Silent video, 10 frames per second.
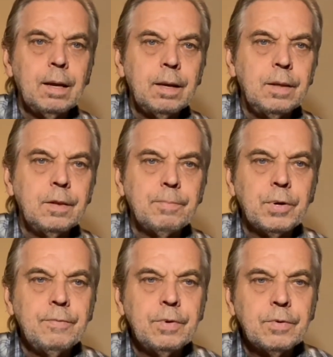in the
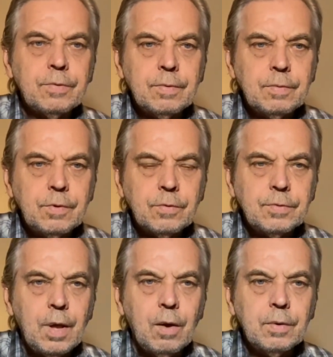previous,
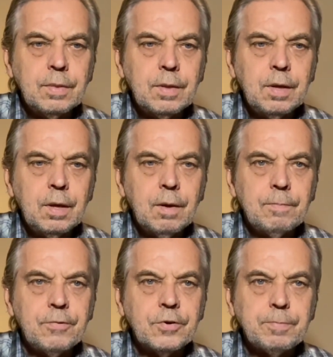just now in the
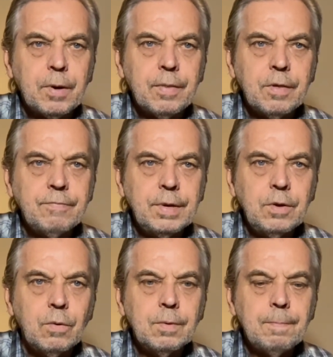first part of this
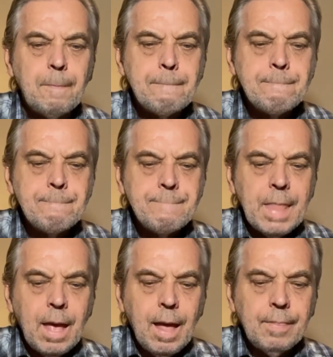video.
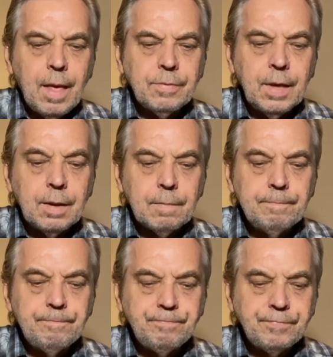And that's it.
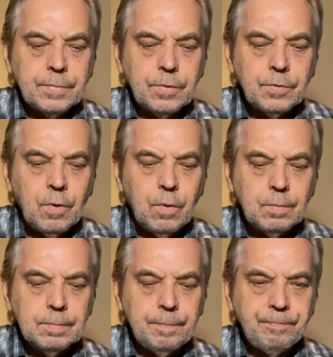
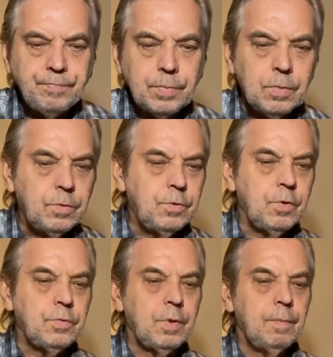So
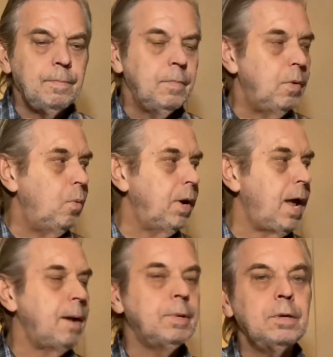just 1
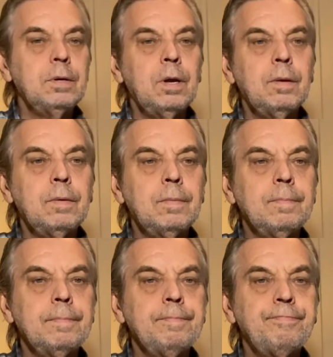hammer,
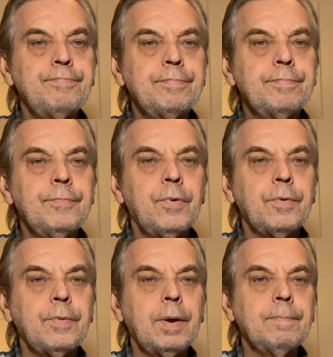
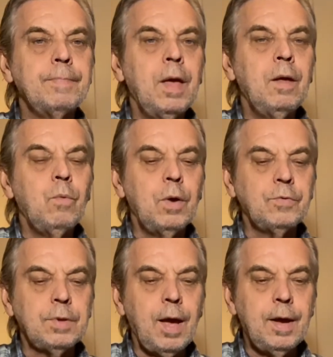4th string, 1
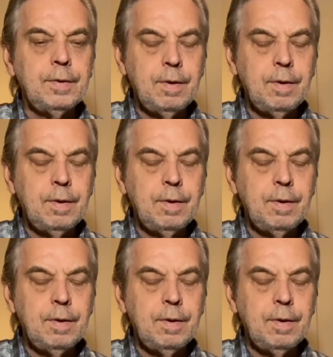slide,